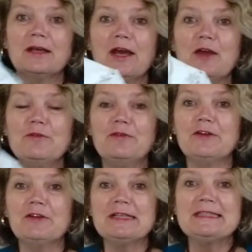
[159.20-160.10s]

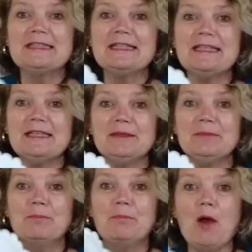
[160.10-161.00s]
over a
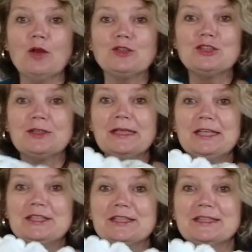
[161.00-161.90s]
teapot.
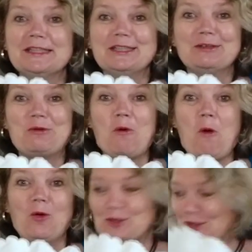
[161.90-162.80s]
Isn't it
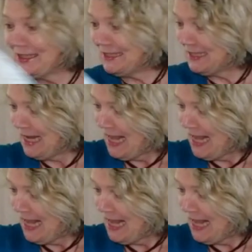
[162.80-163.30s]
gorgeous?